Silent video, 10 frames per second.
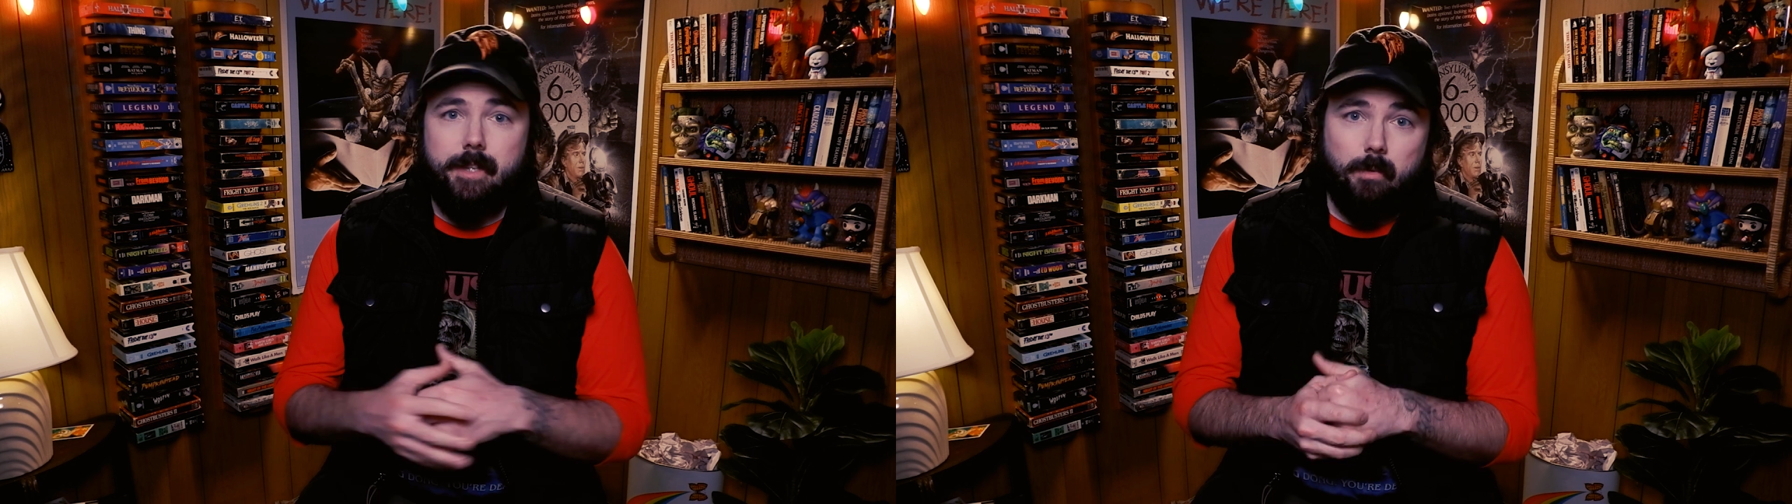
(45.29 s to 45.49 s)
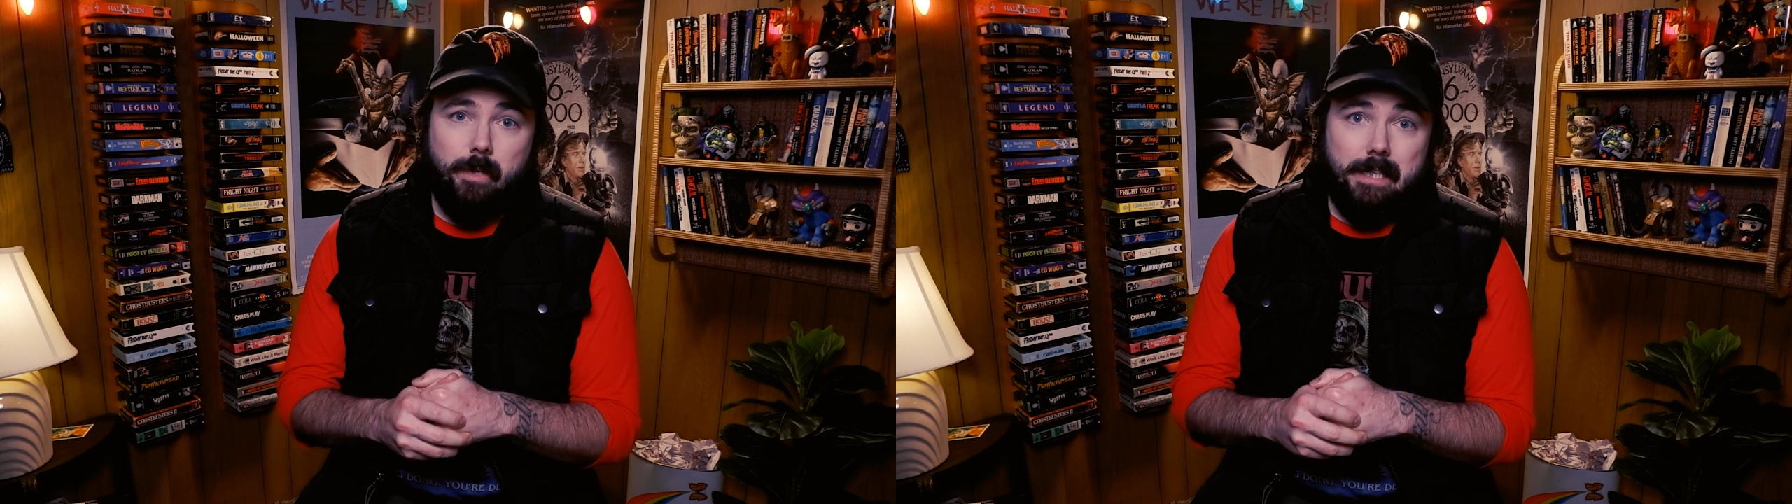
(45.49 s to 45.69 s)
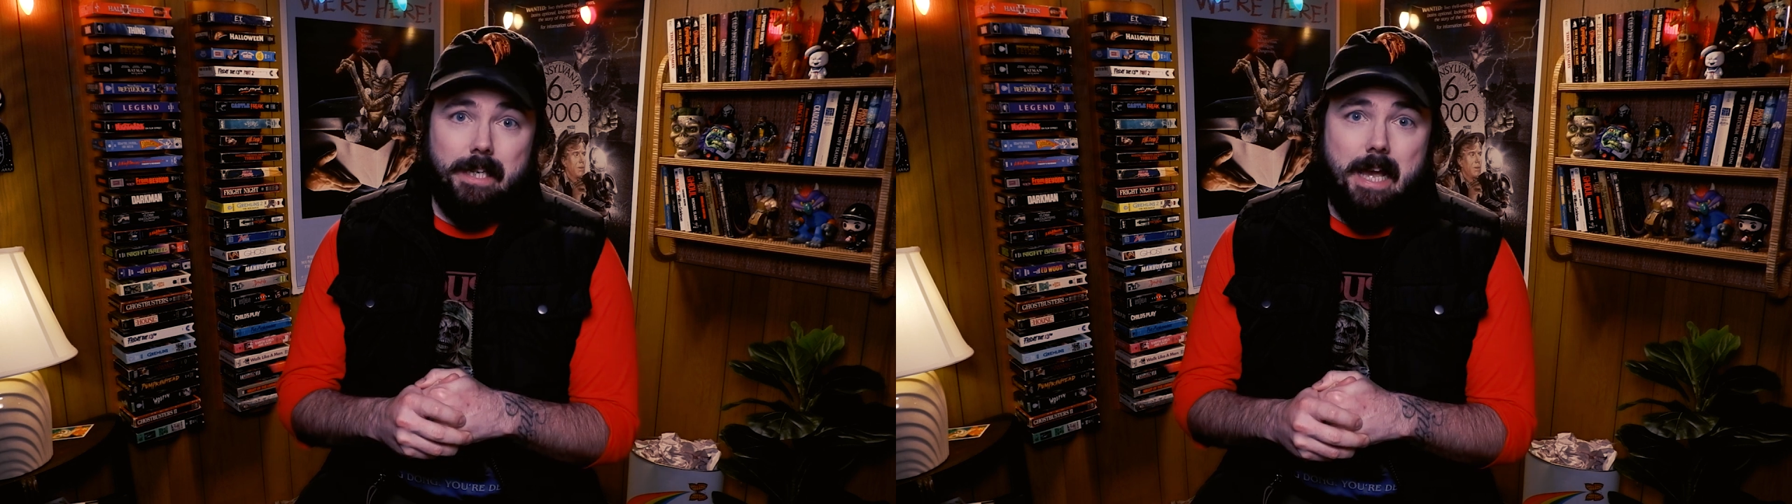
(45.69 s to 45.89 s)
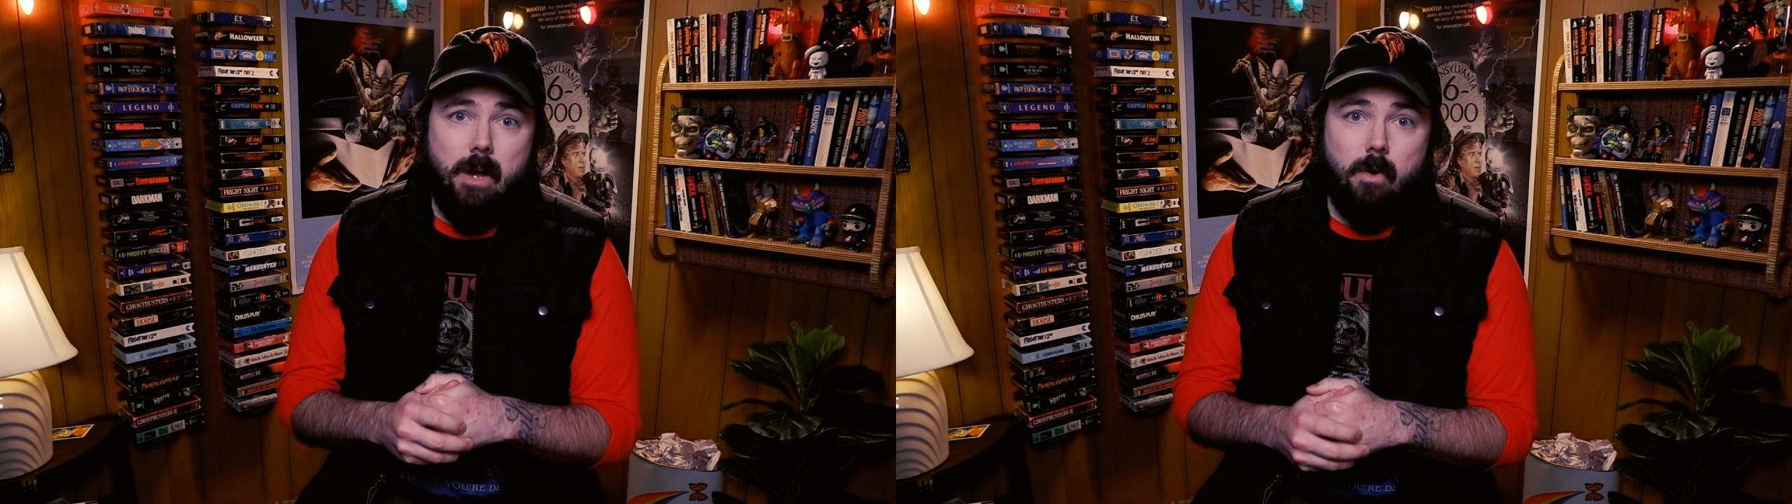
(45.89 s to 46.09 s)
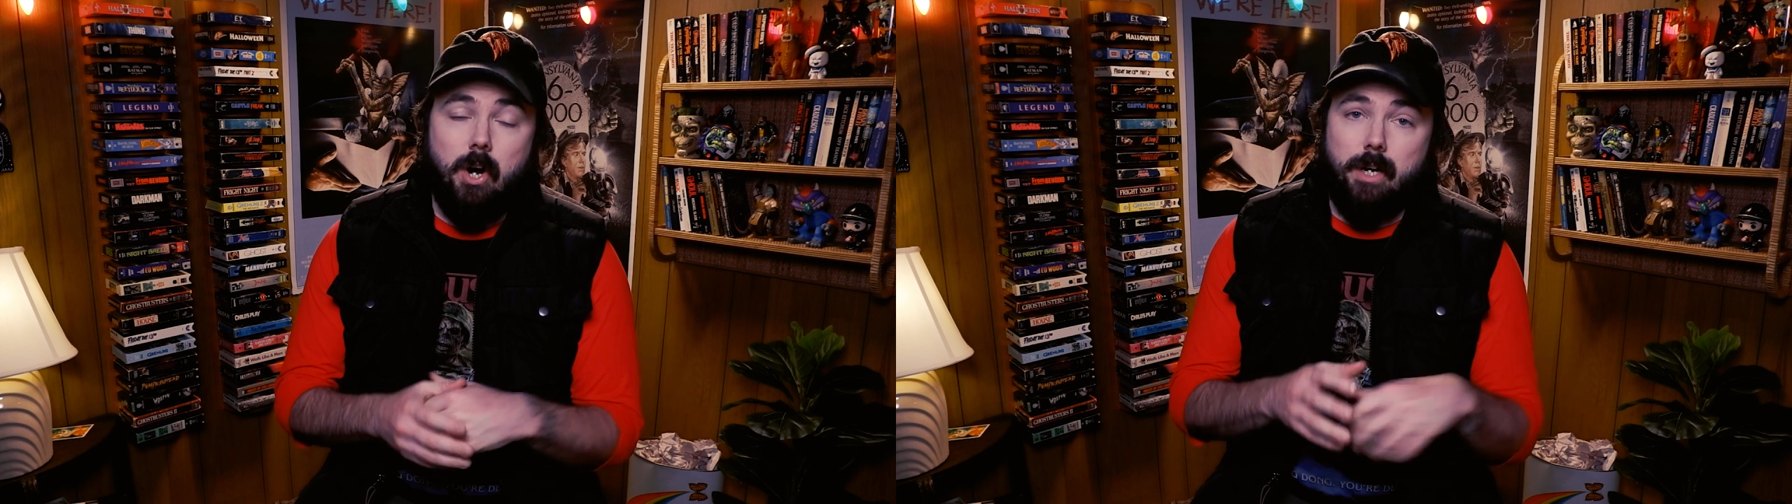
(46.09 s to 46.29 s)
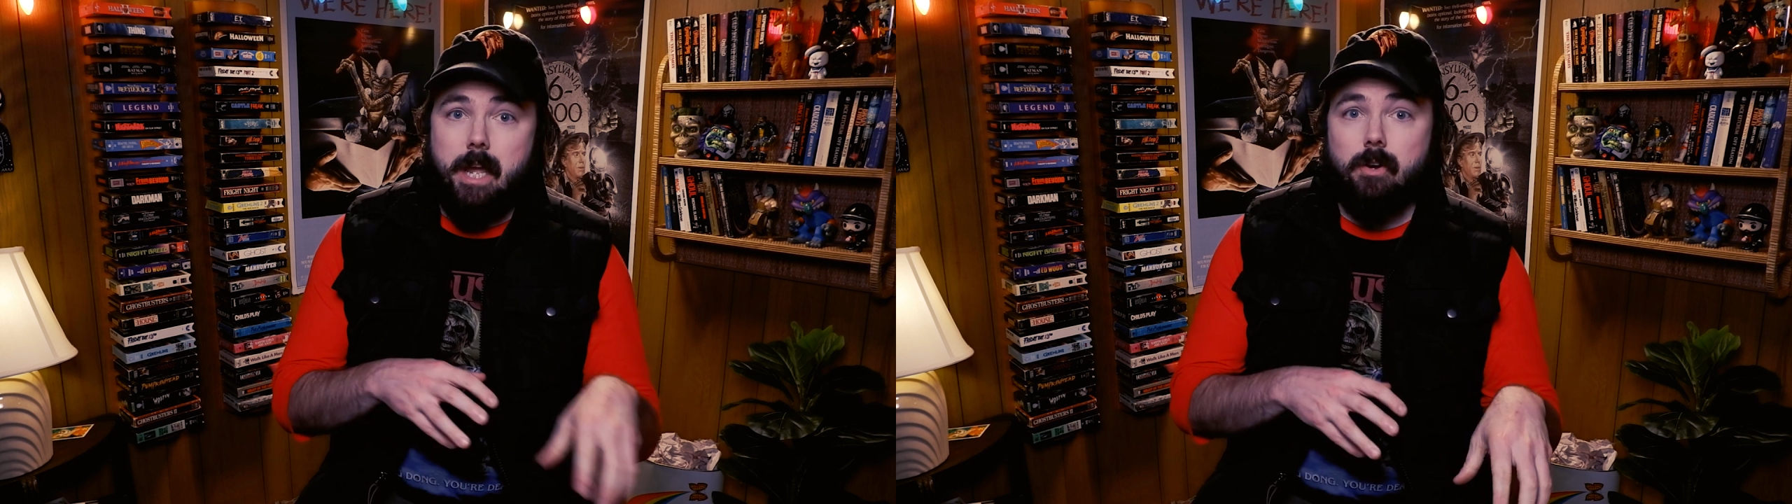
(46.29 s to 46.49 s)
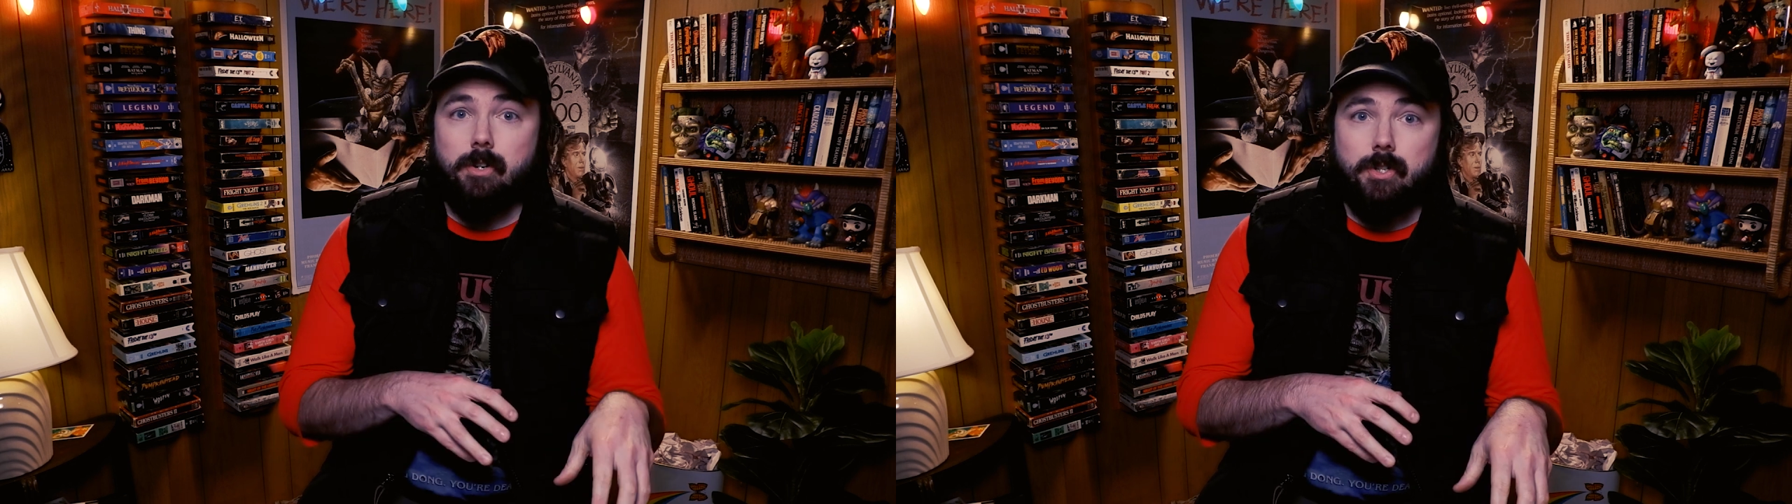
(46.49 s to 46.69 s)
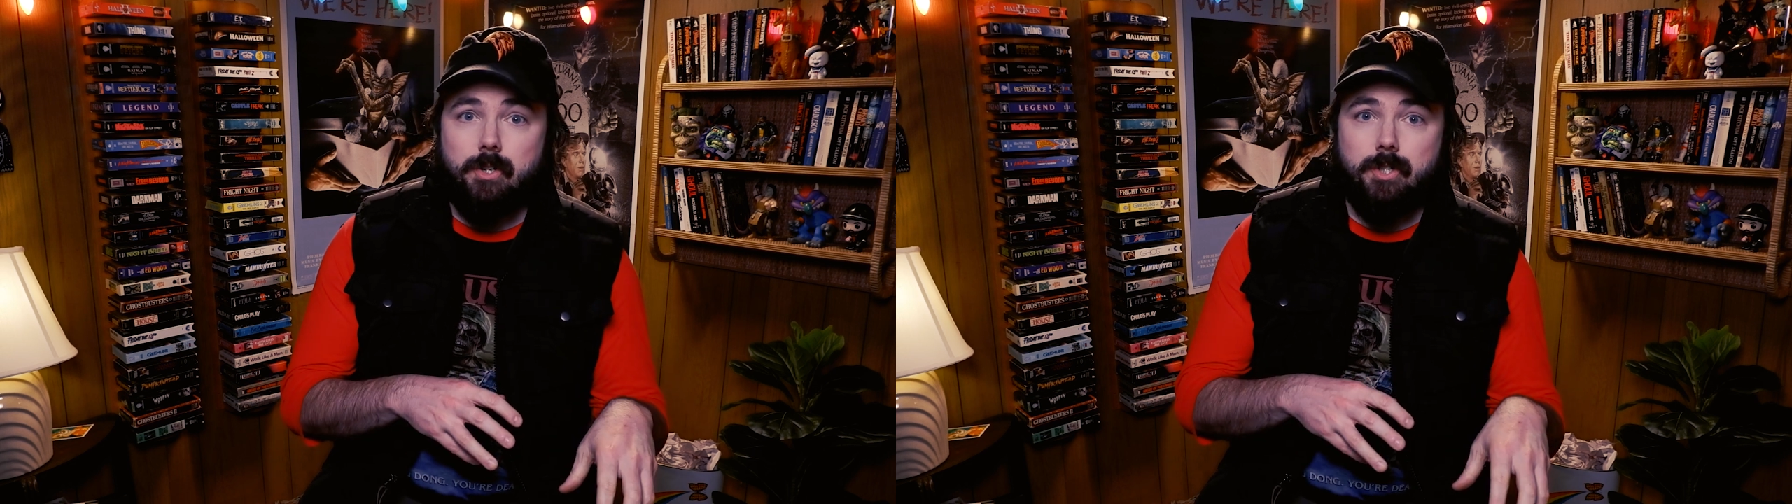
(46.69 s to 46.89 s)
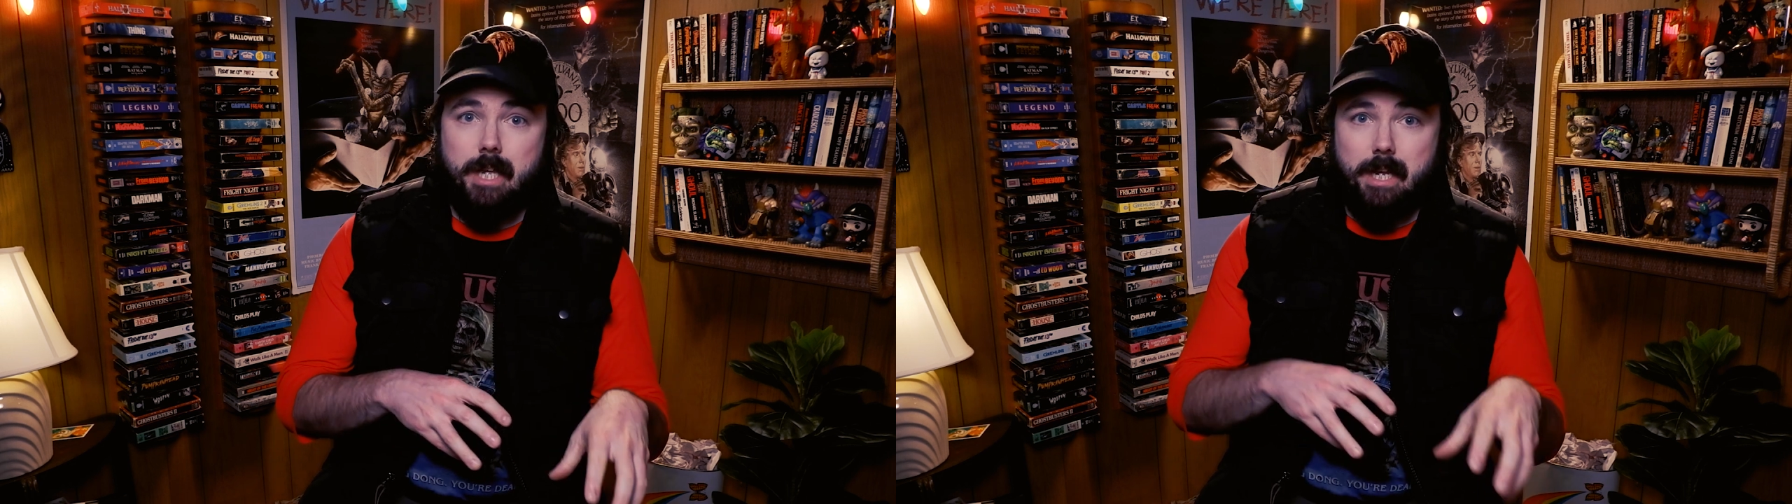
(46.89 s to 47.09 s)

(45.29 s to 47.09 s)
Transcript: that will allow our characters